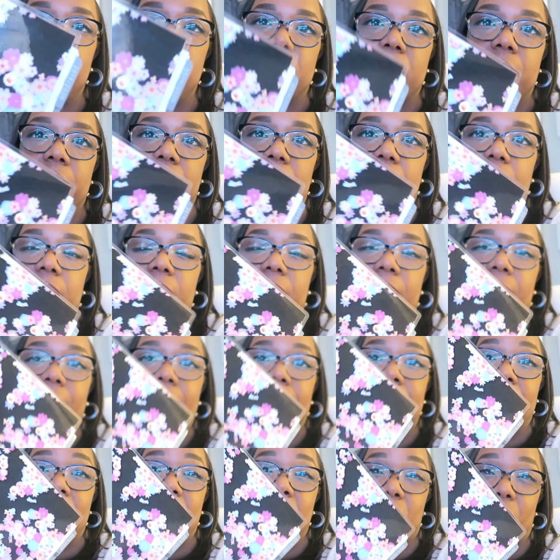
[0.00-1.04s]
using
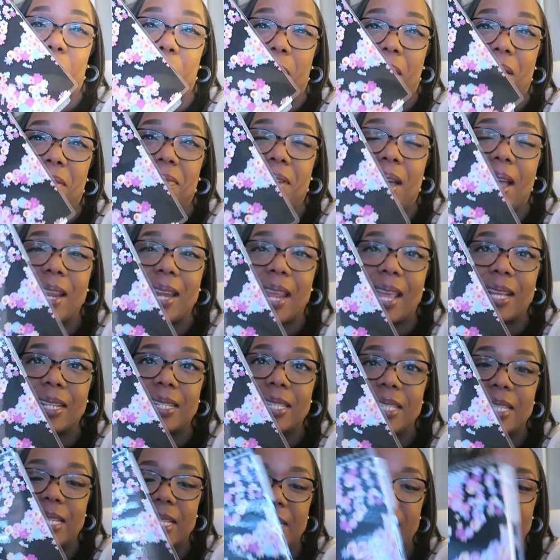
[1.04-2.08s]
for my
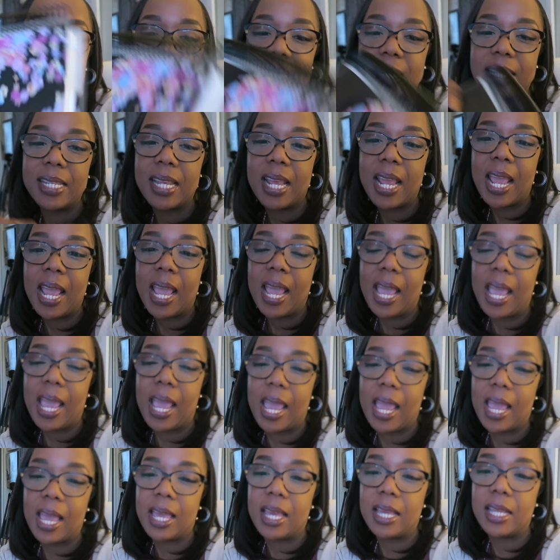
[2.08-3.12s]
finances.
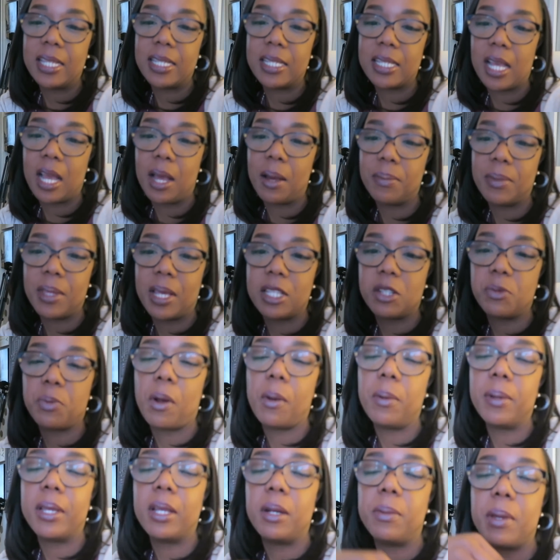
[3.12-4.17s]
And that's
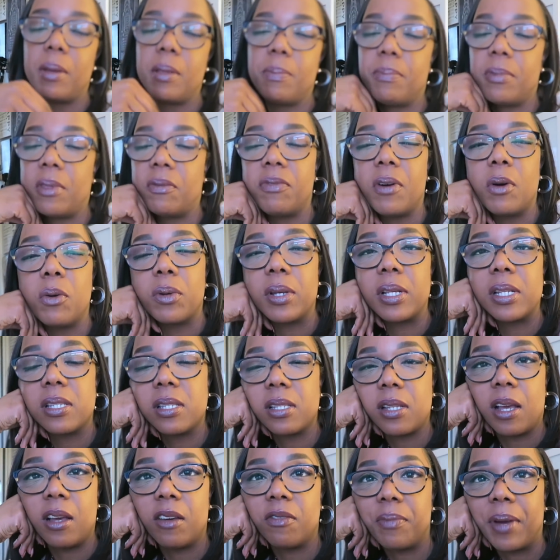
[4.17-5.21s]
probably gonna be the
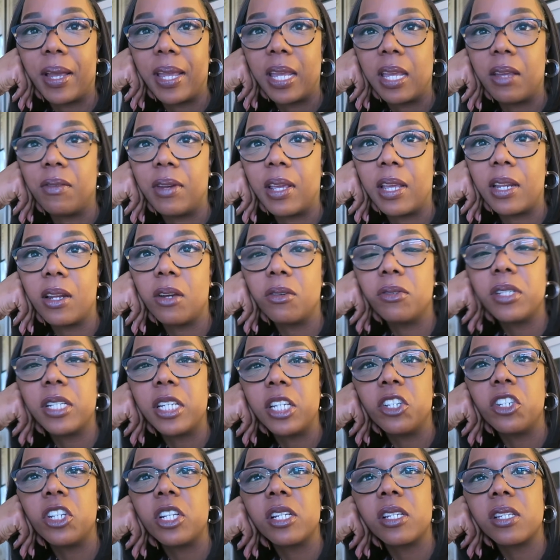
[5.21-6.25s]
focus of my evening. No
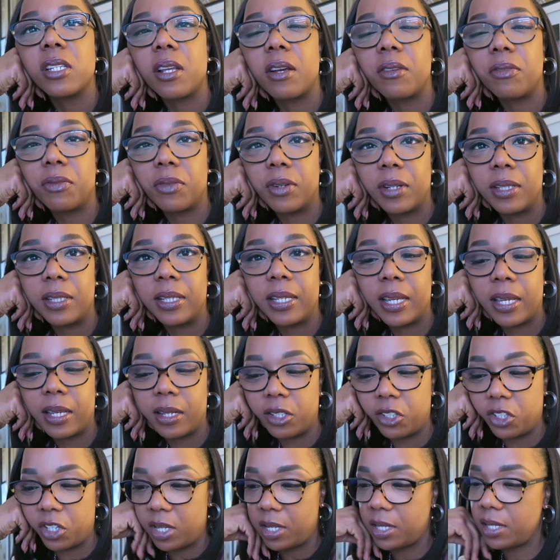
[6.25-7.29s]
teaching stuff really,
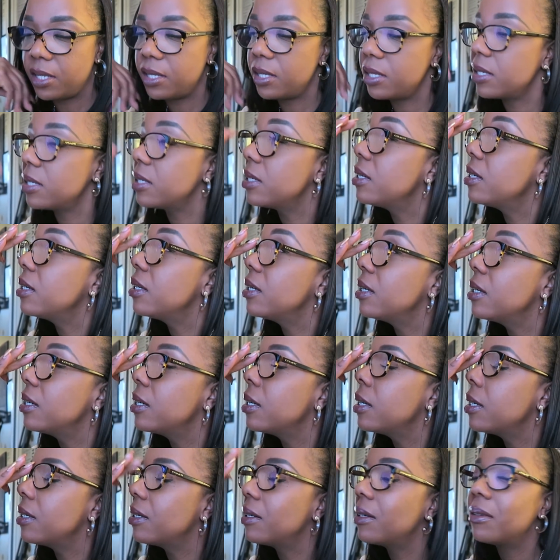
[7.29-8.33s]
just
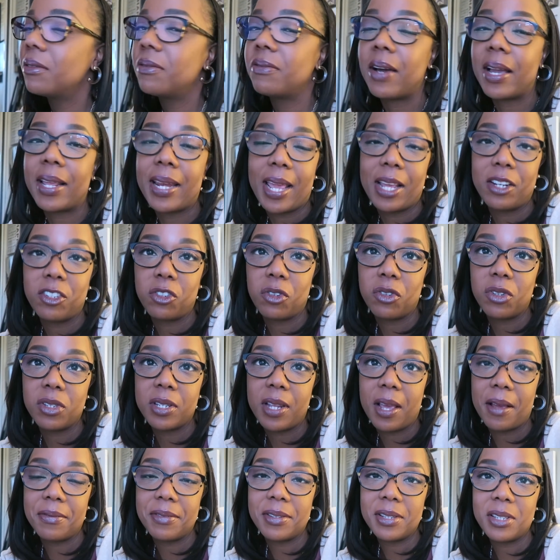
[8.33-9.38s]
financial
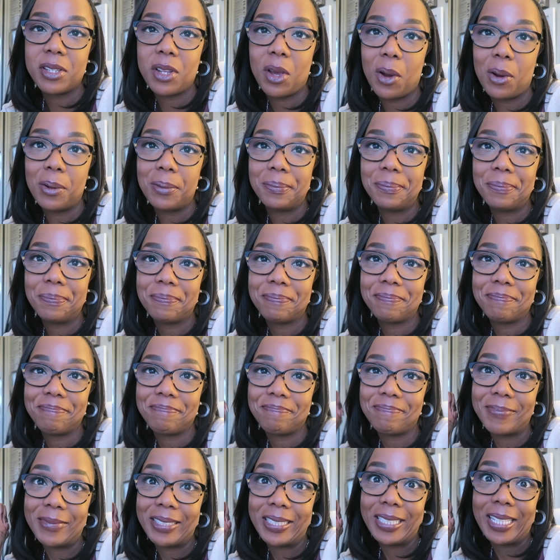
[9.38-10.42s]
stuff. So
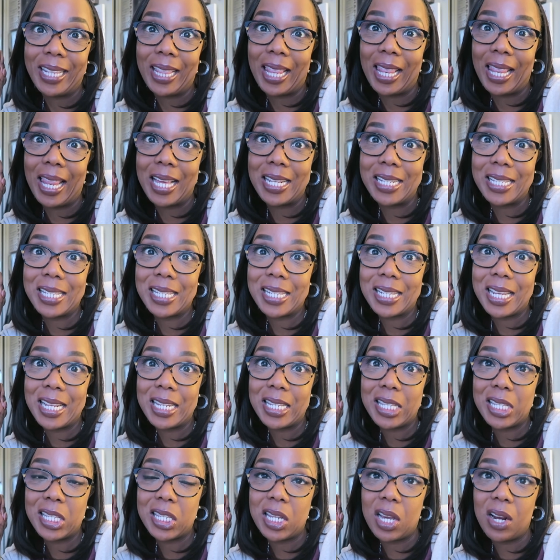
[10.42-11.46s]
let's
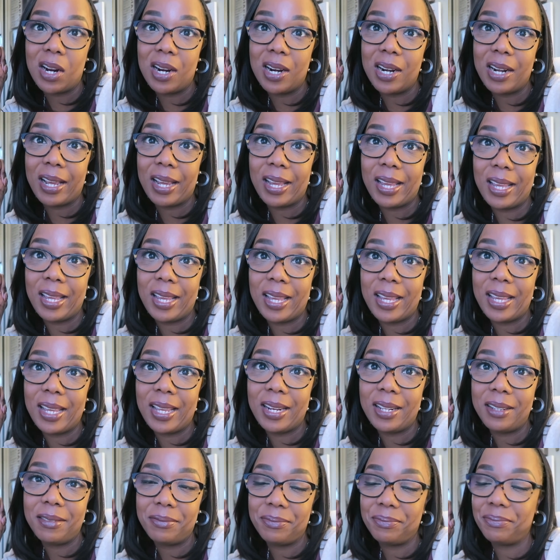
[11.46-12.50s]
get
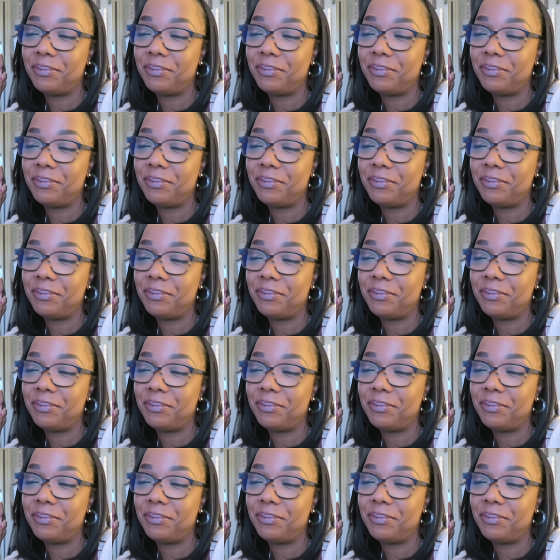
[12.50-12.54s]
started.